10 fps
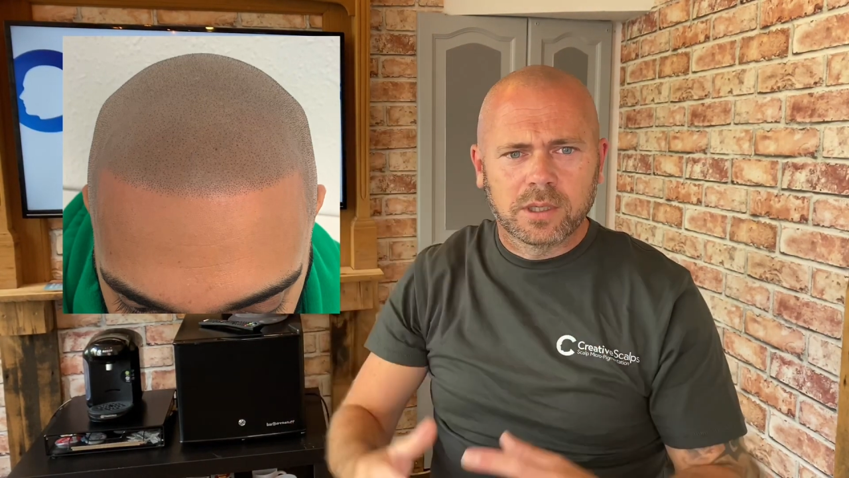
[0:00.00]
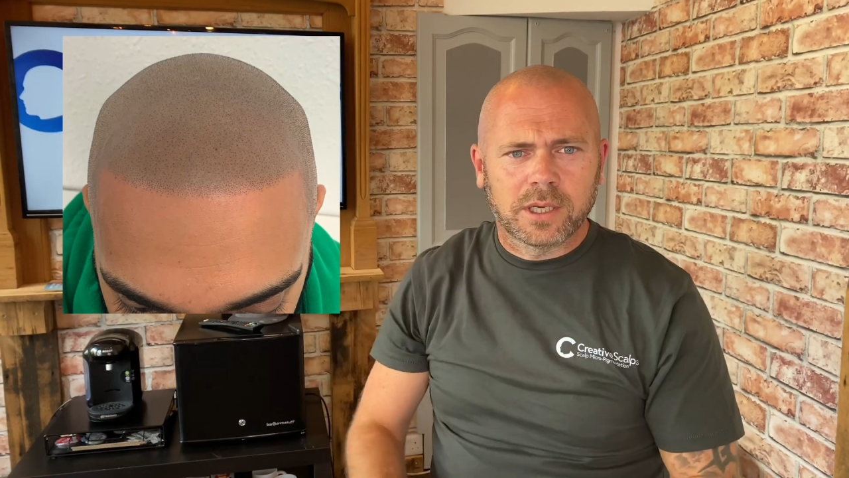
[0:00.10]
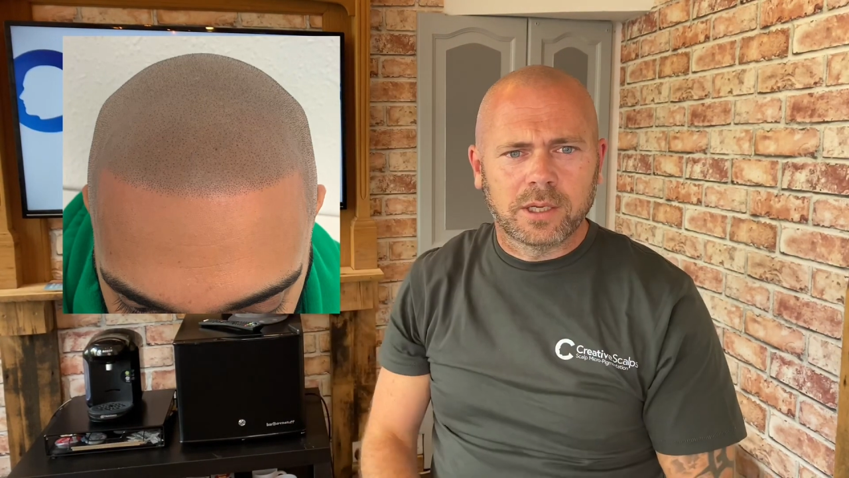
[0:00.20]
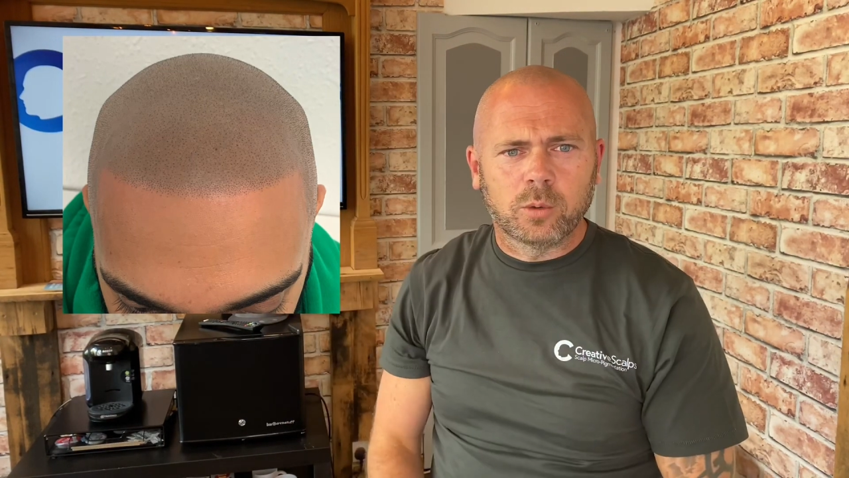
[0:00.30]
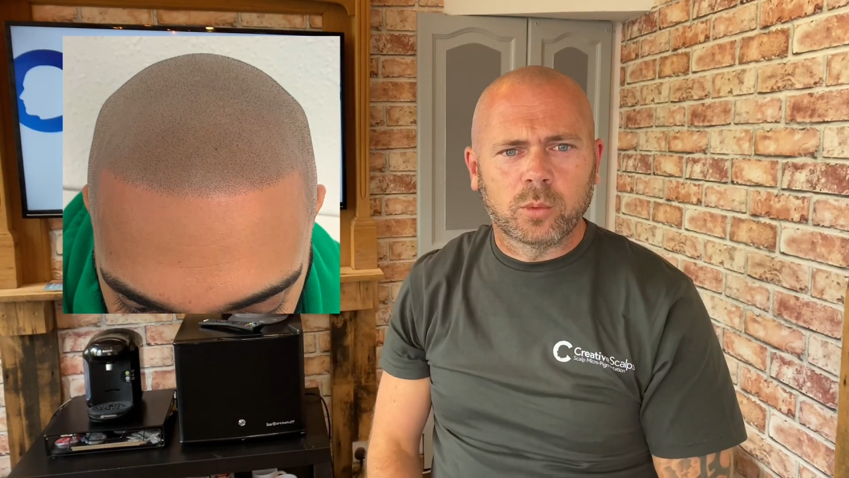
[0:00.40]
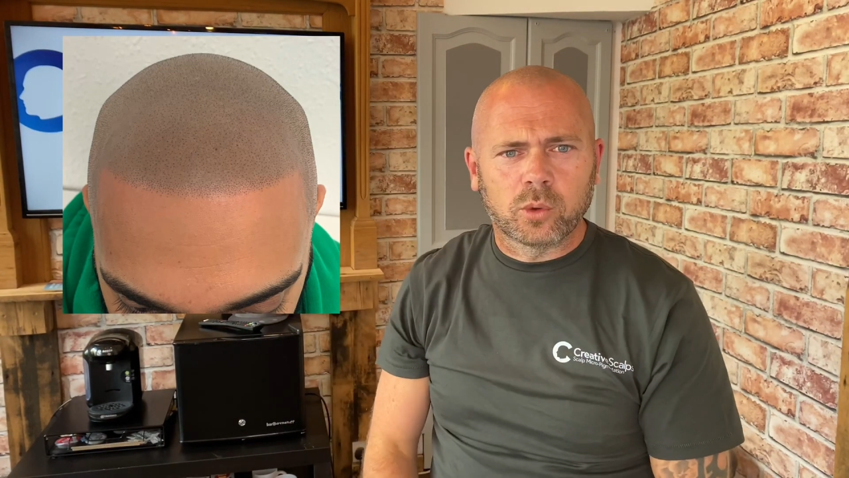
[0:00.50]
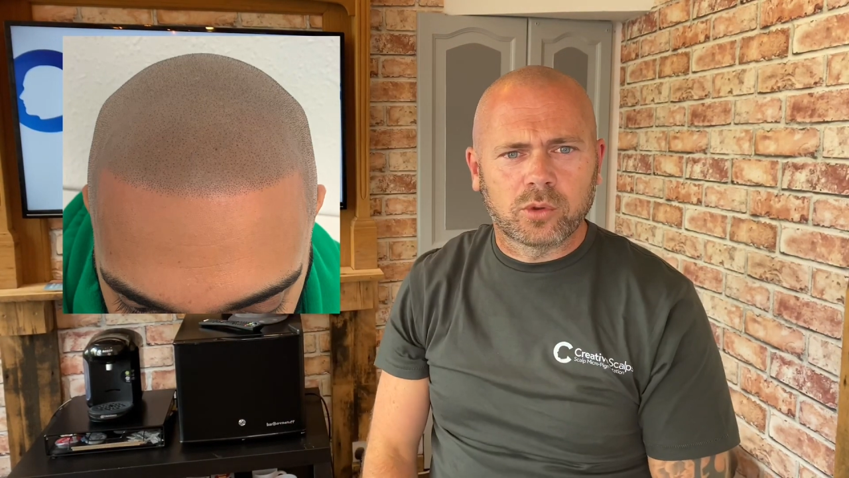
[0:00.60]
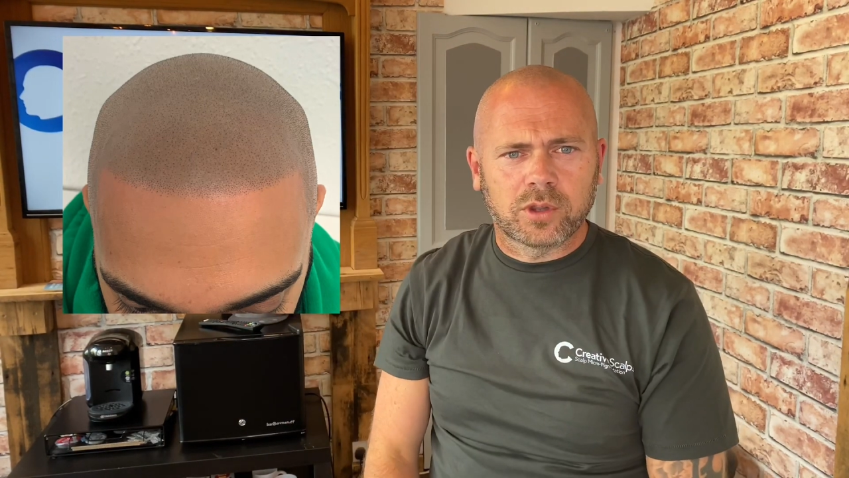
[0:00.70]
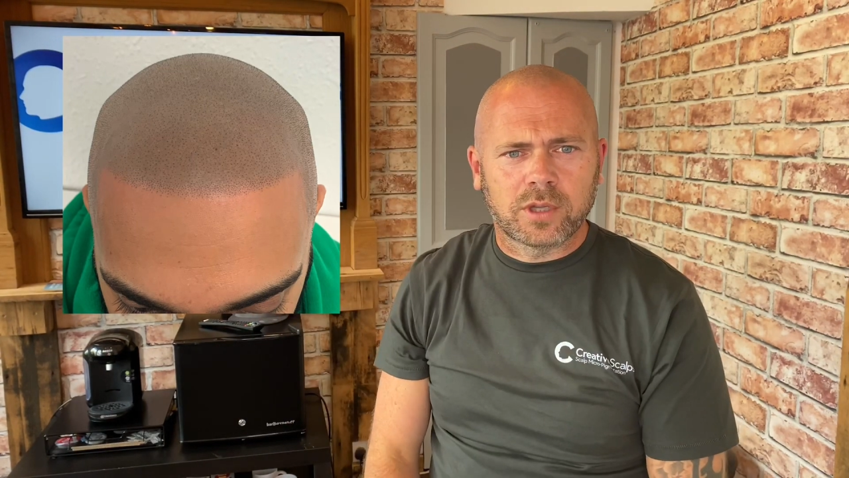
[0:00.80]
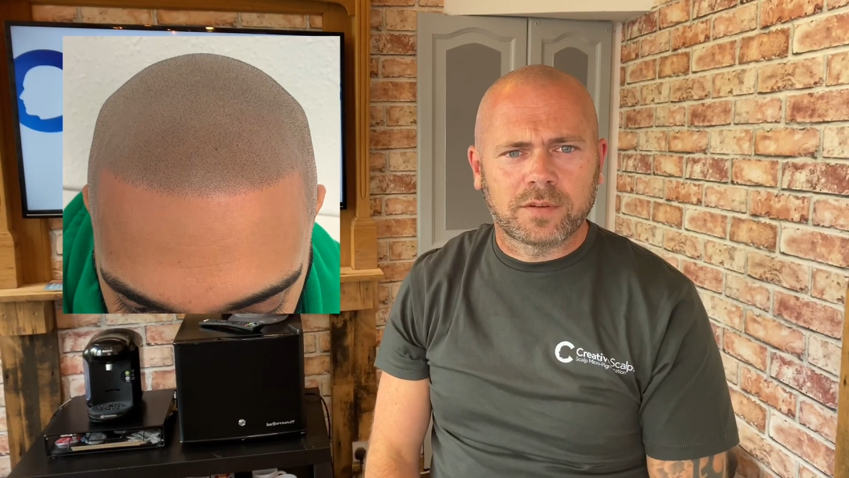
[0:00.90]
a little more
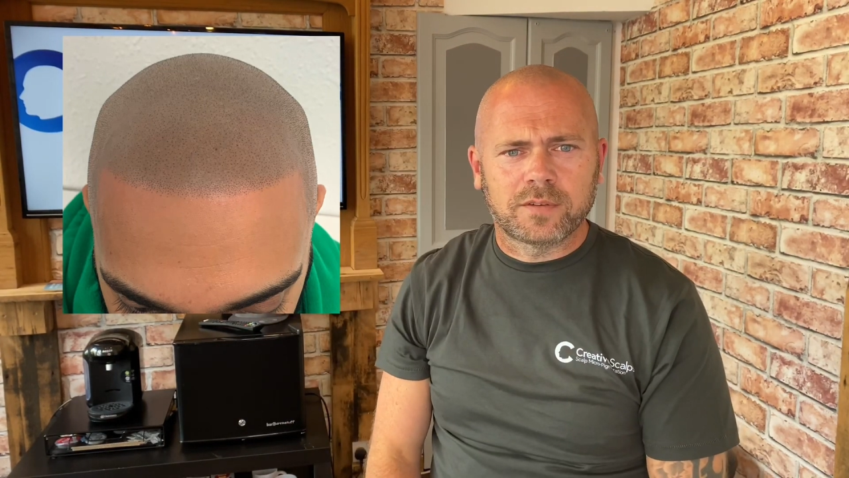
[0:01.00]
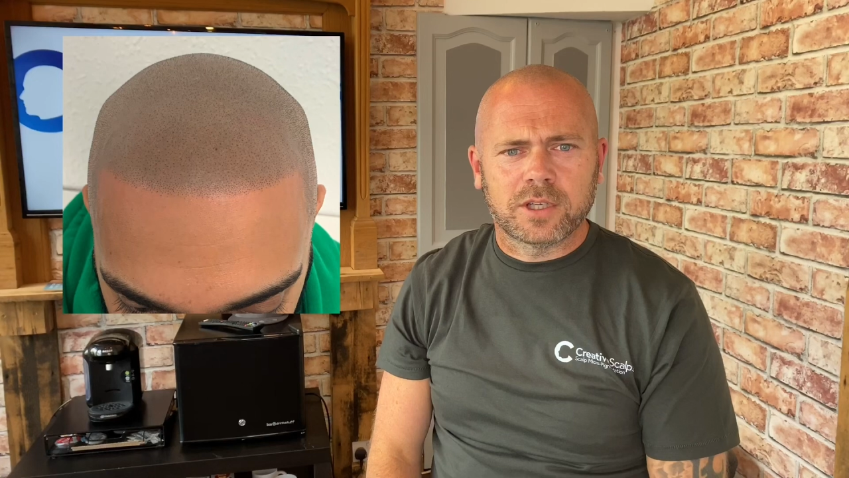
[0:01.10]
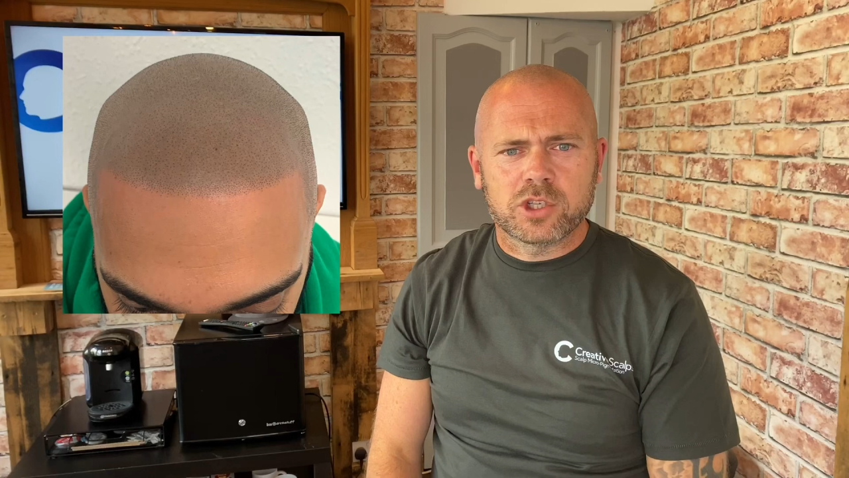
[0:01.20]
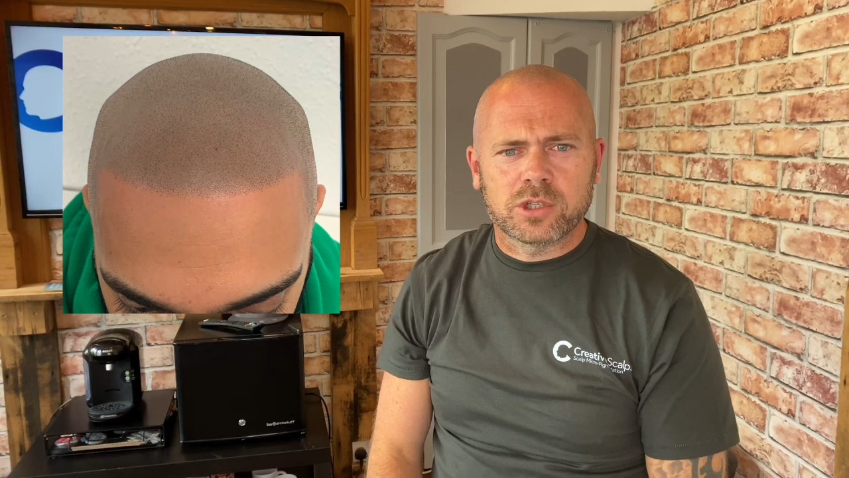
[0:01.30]
definition